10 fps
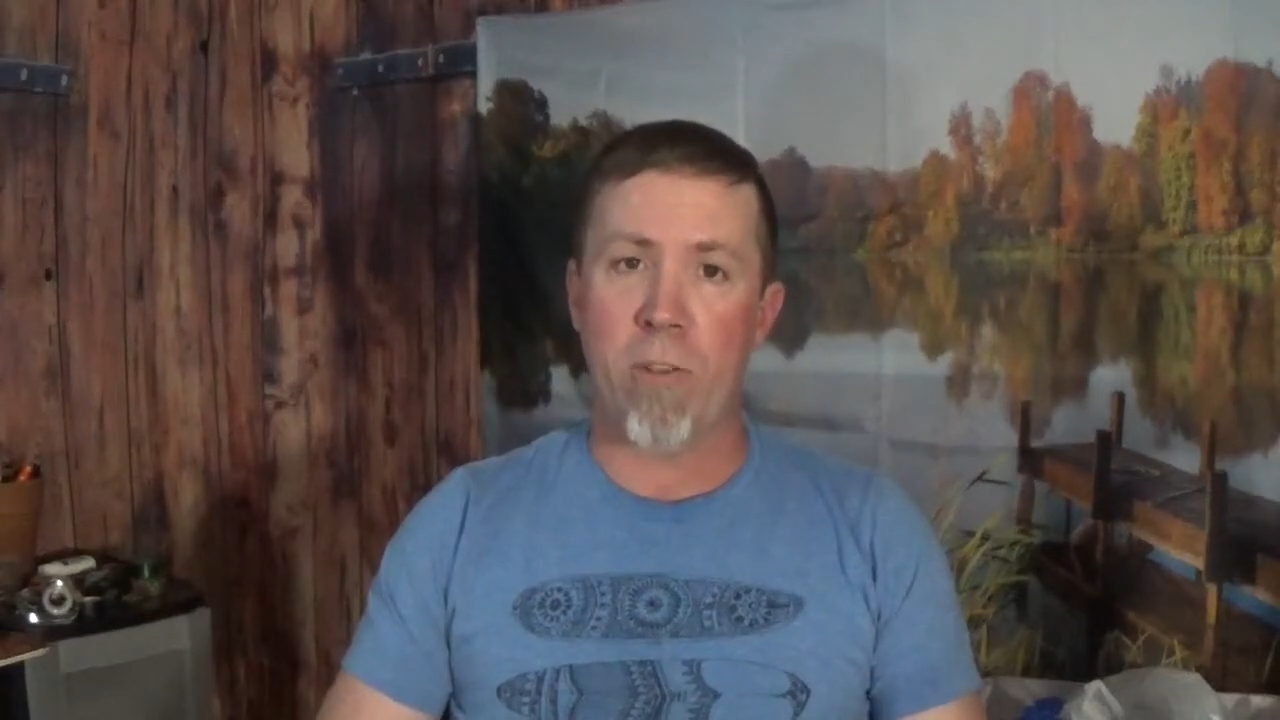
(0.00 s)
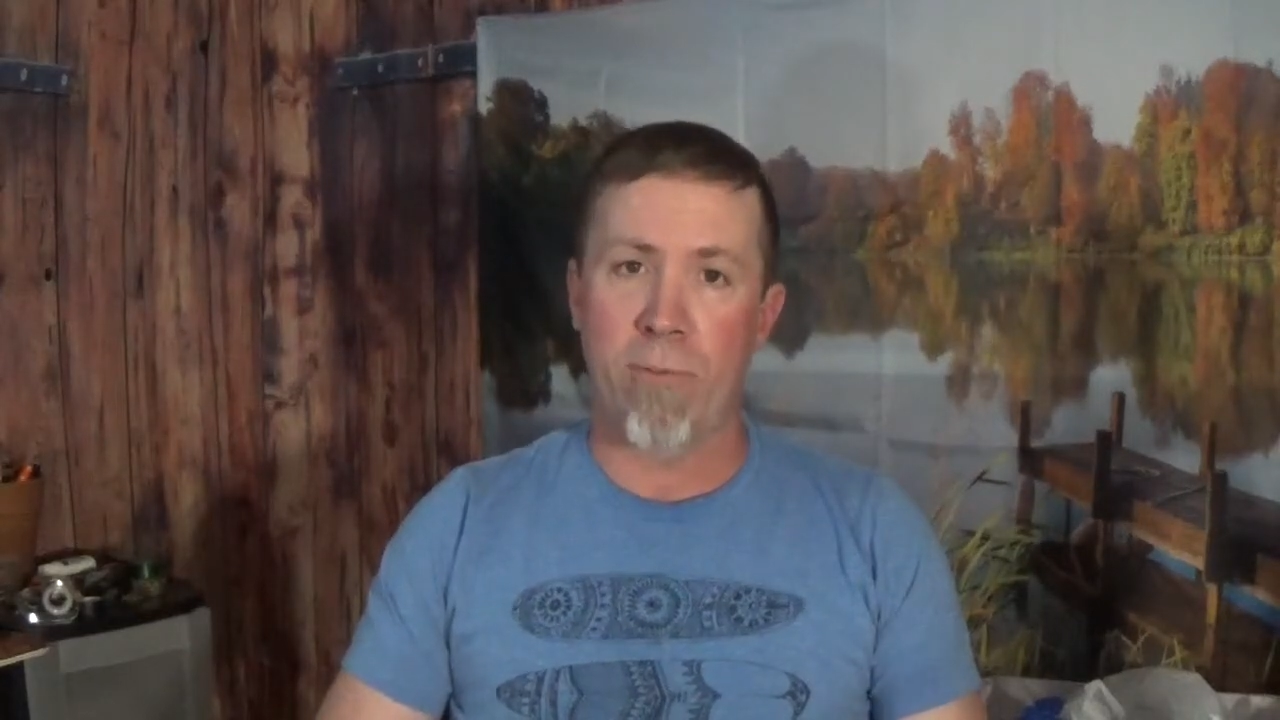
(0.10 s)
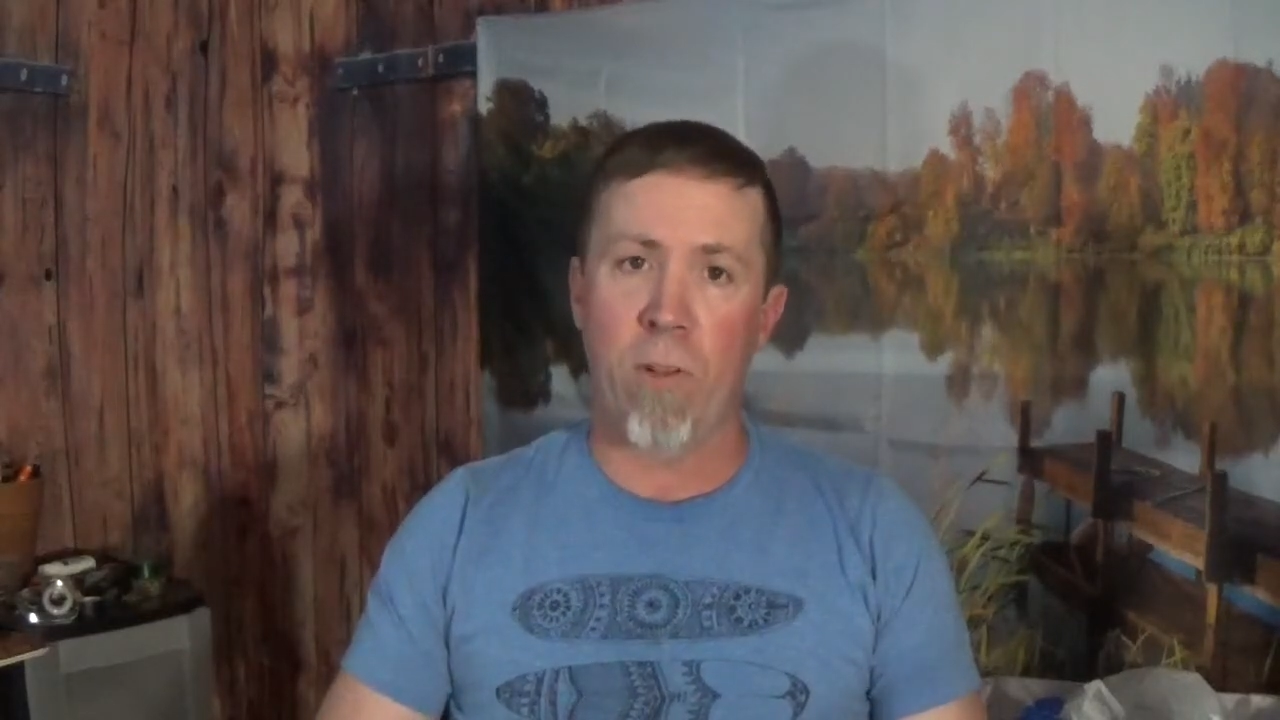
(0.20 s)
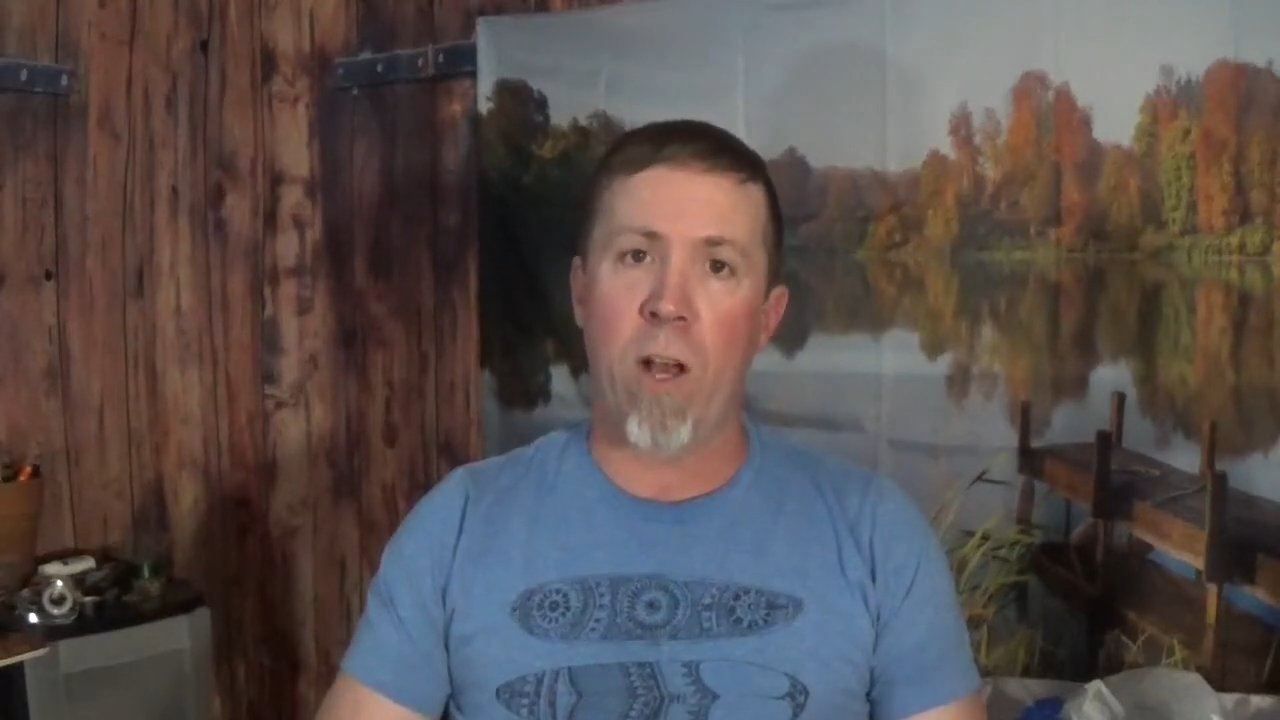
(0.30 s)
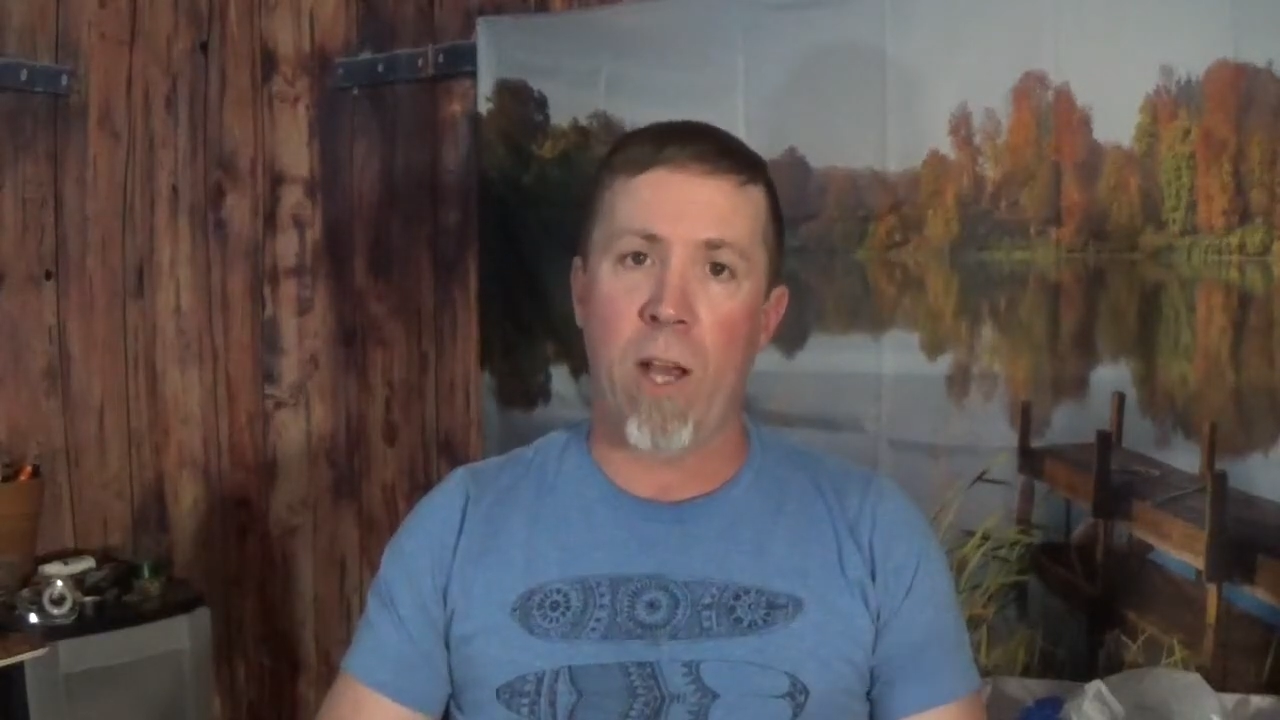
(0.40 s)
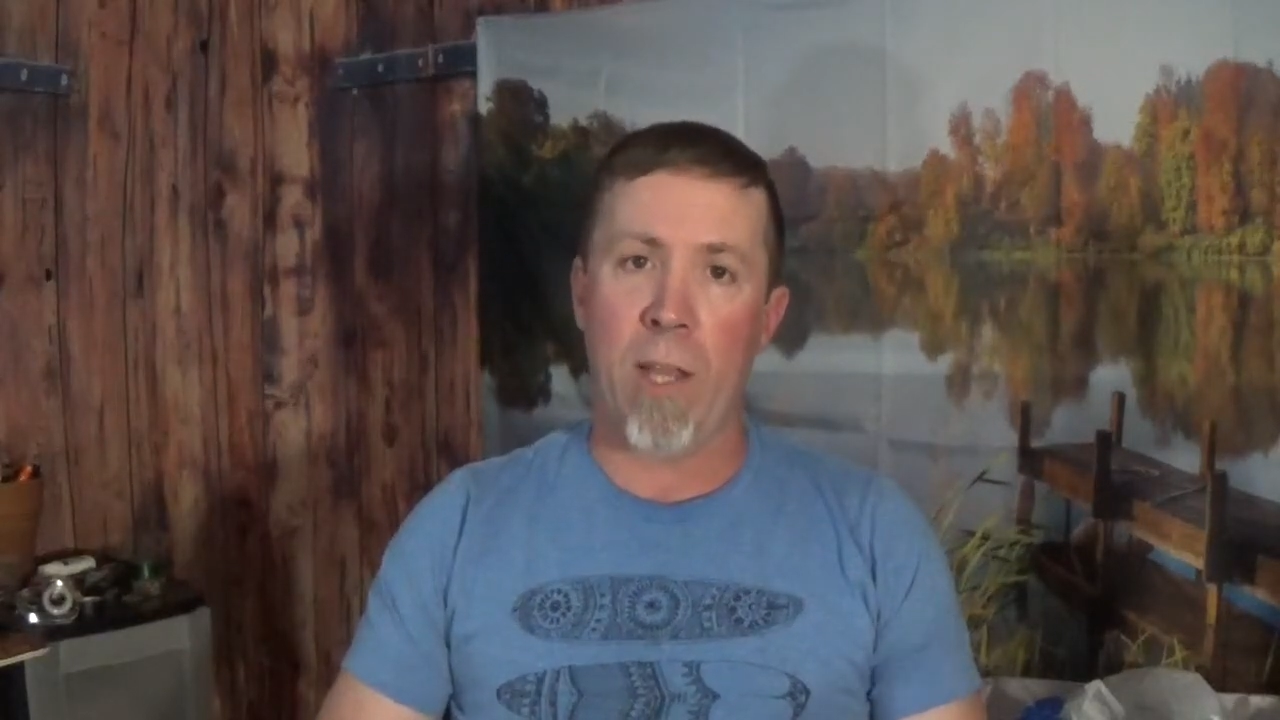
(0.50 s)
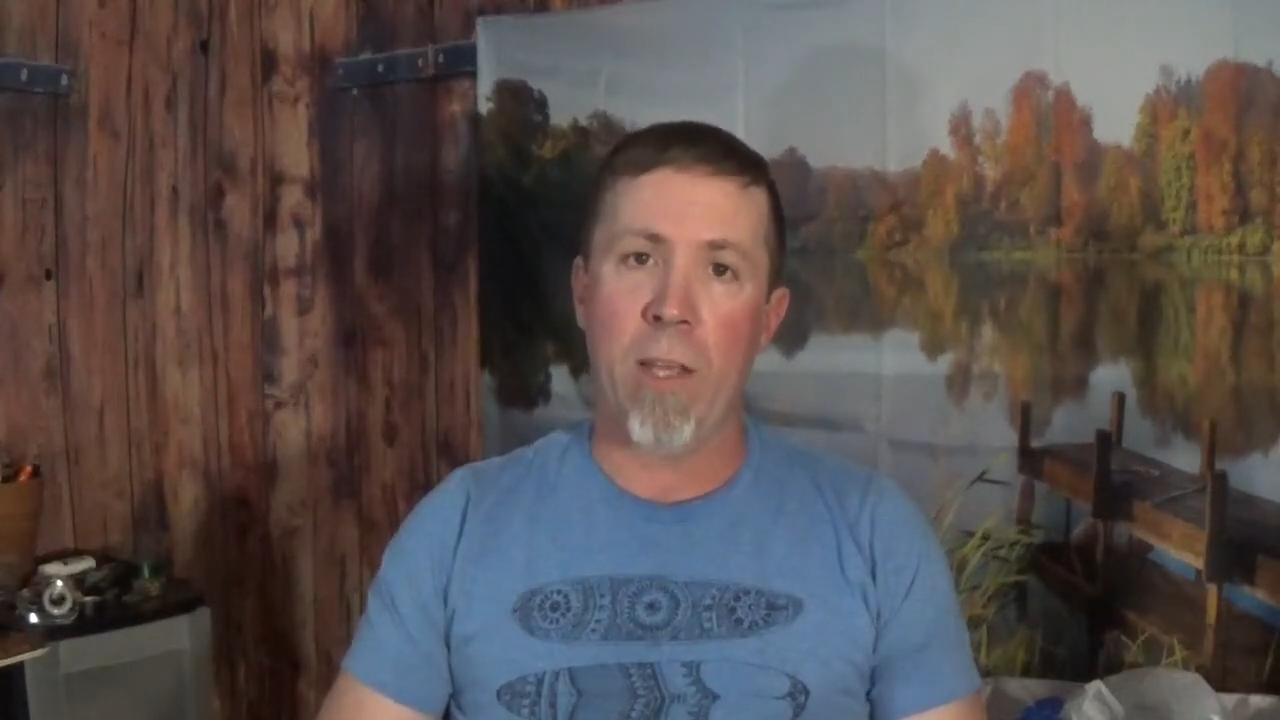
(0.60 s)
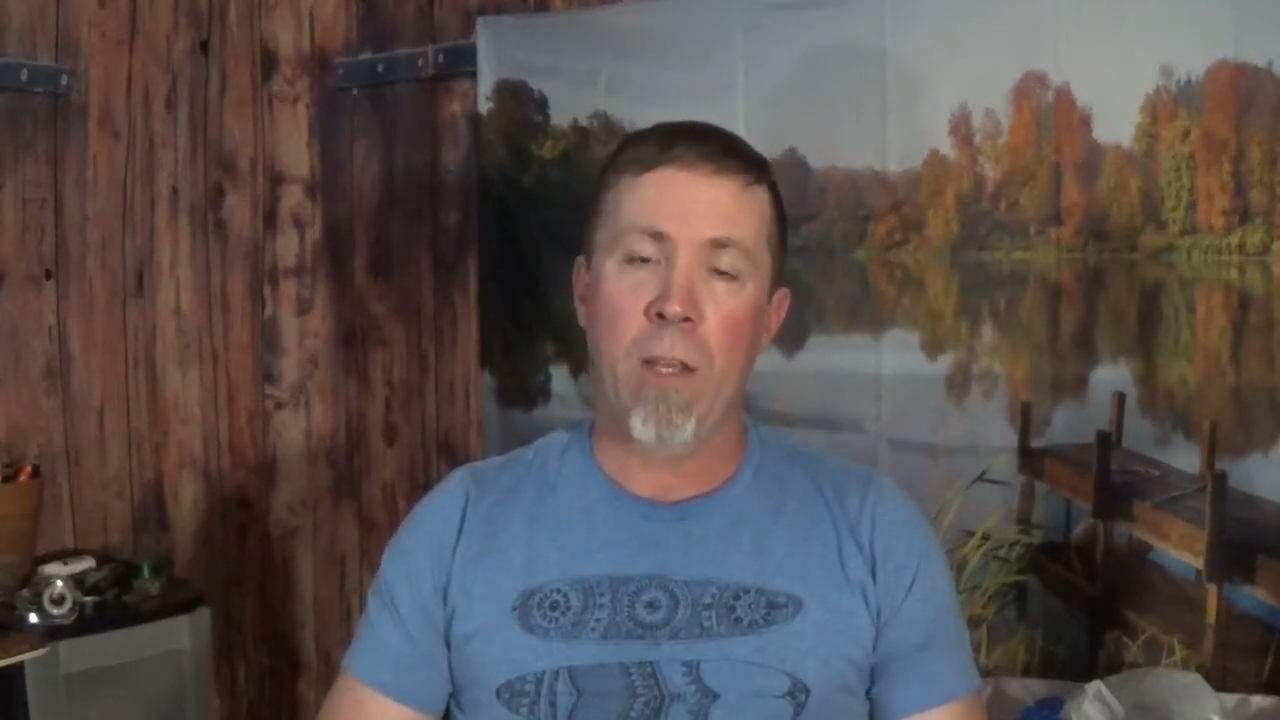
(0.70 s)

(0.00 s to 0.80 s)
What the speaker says: the fly,